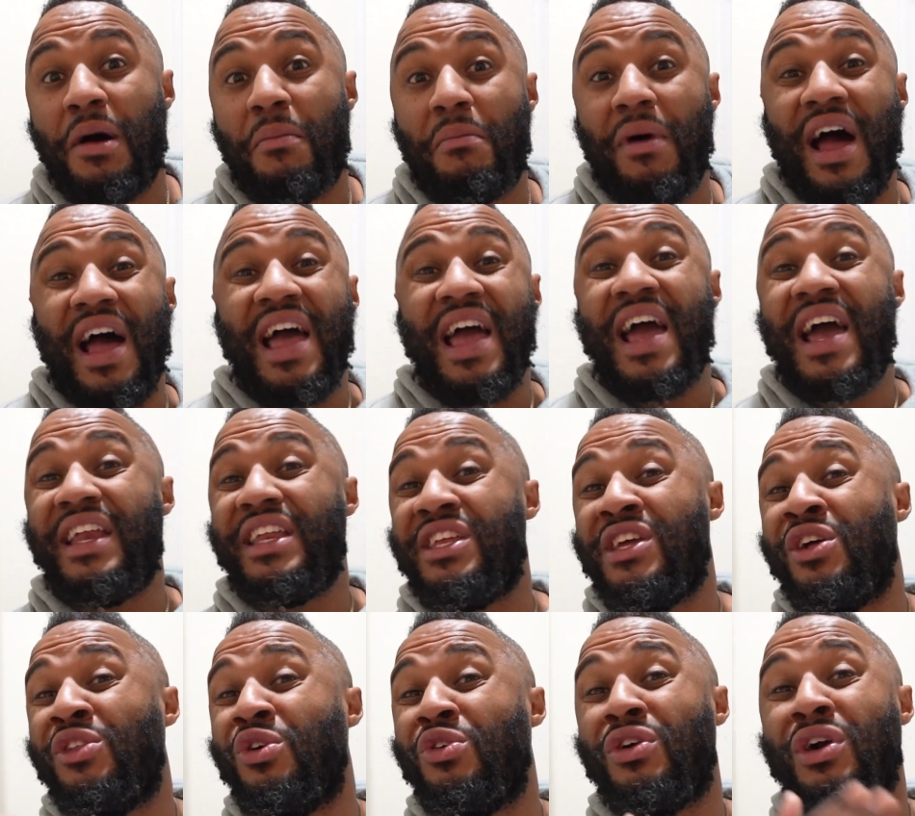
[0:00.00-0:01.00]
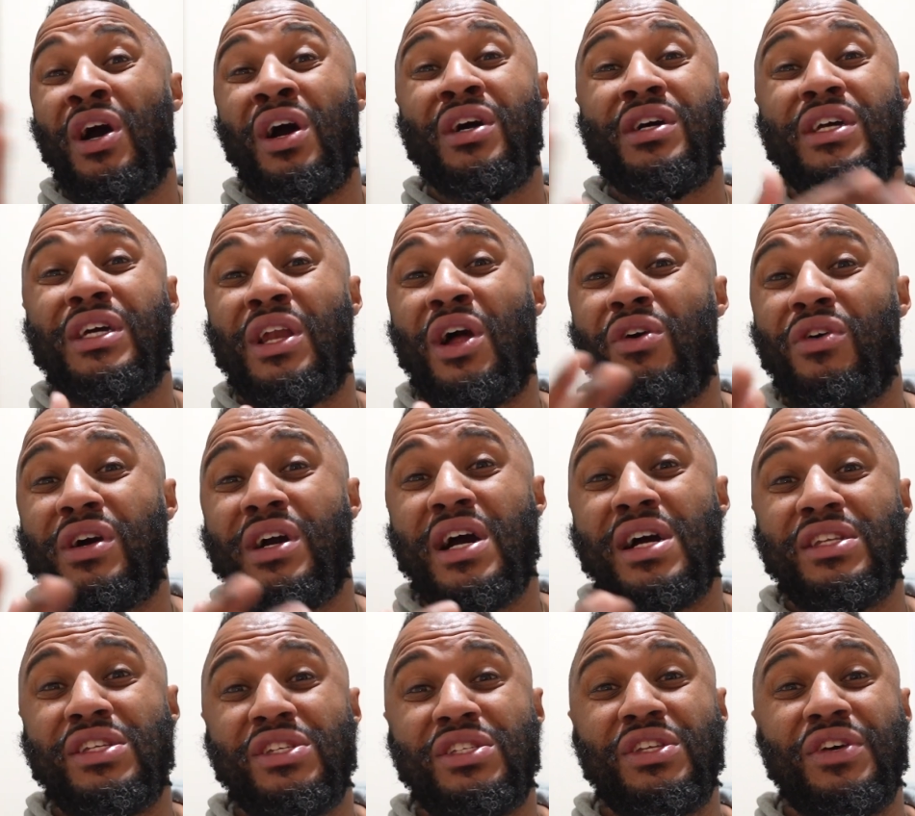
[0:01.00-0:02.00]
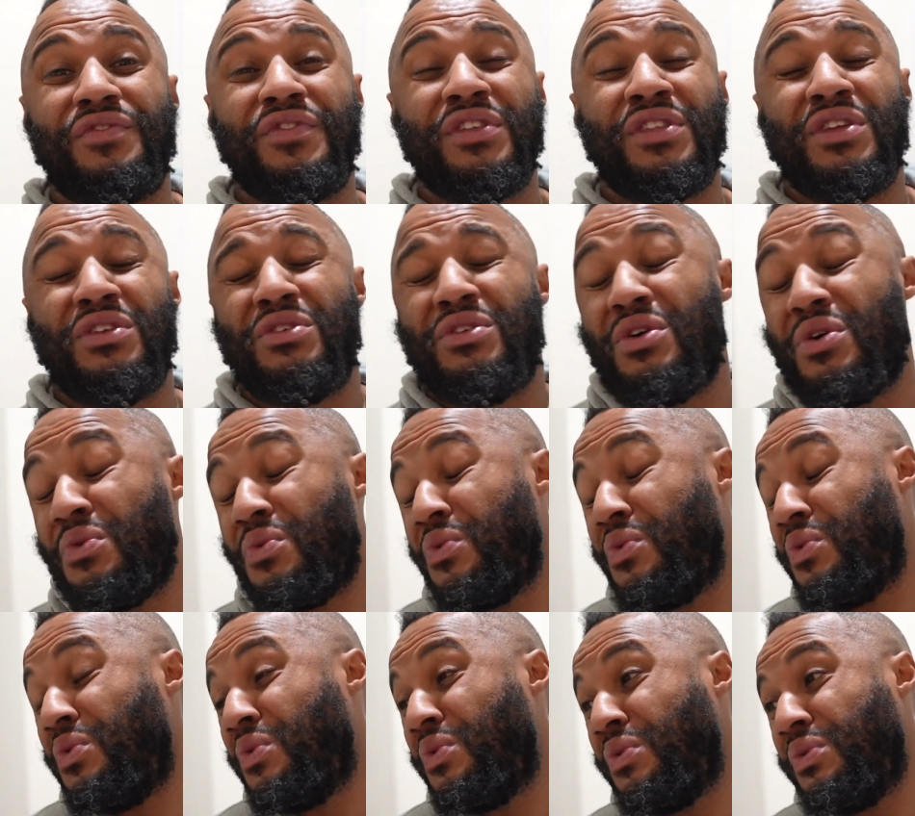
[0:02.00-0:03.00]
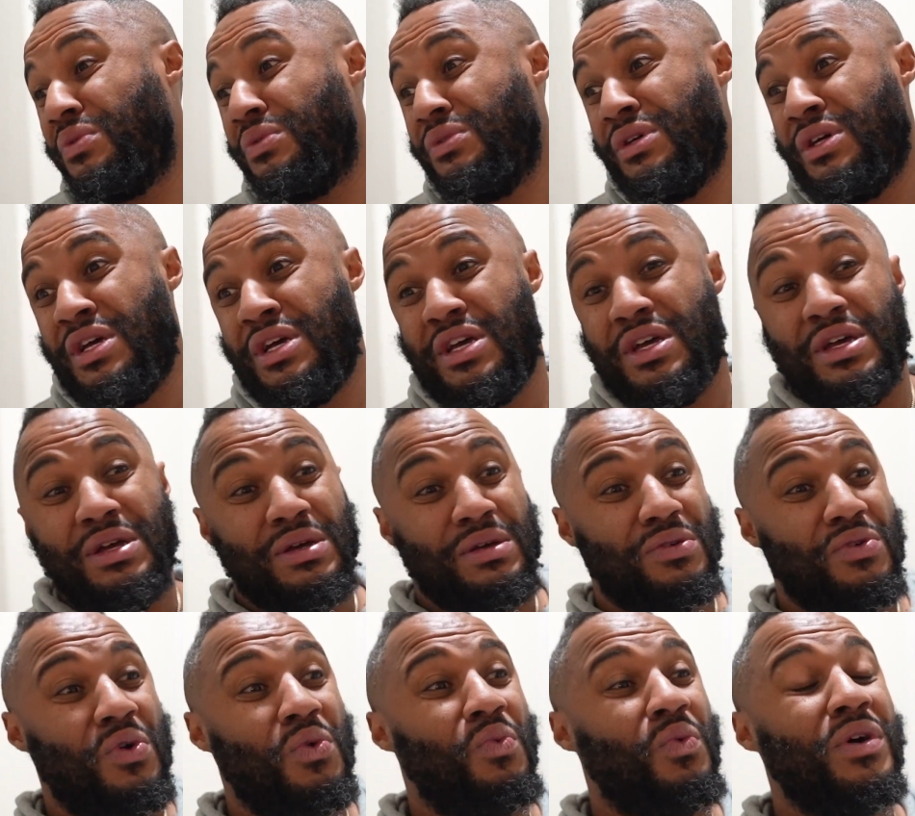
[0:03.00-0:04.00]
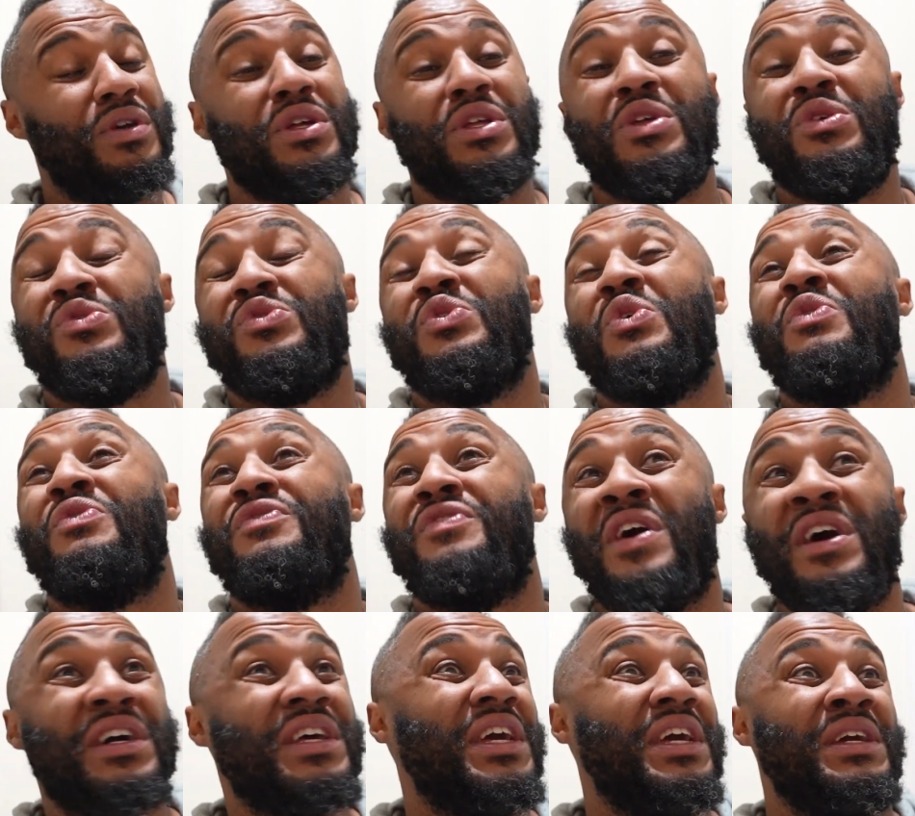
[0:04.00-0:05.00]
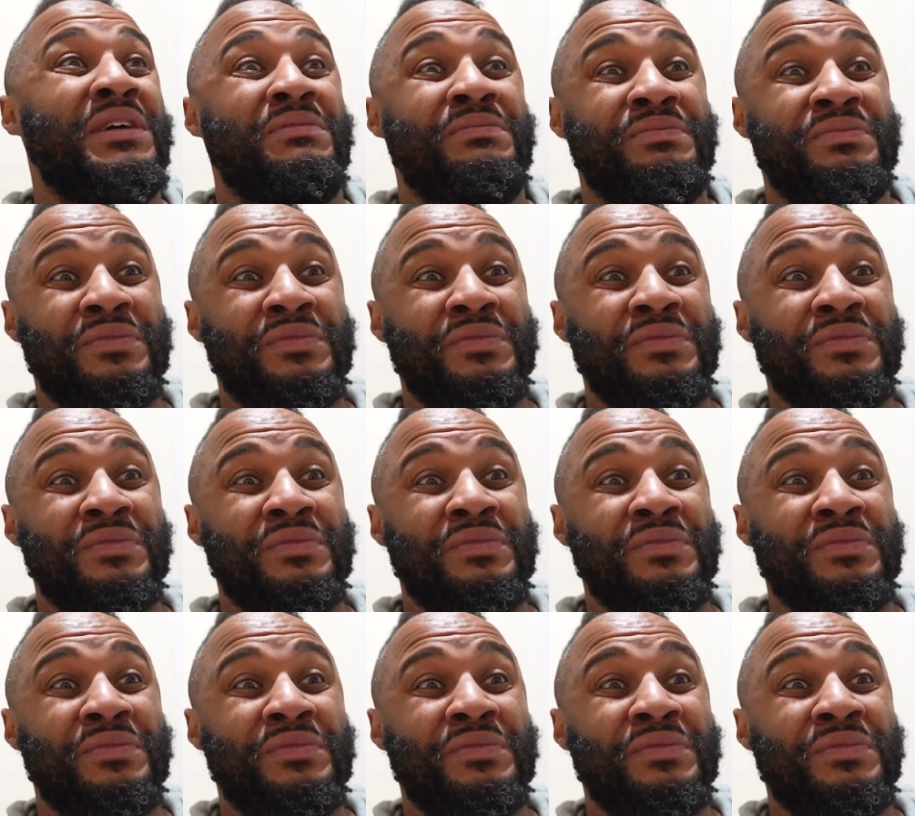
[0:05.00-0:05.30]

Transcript: had yellow gunk and all kinds of stuff in there, you go, ooh, no wonder you so funky.